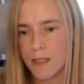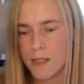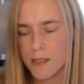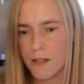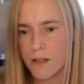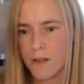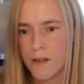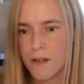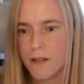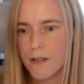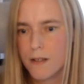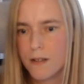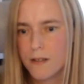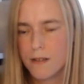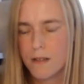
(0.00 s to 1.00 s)
So
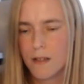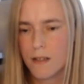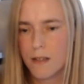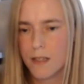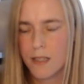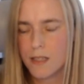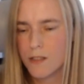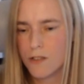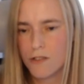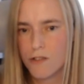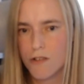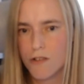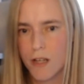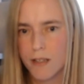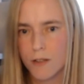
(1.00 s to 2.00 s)
I think it's good
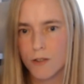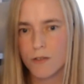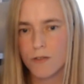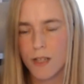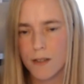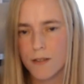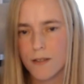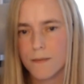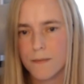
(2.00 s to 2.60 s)
trading all around.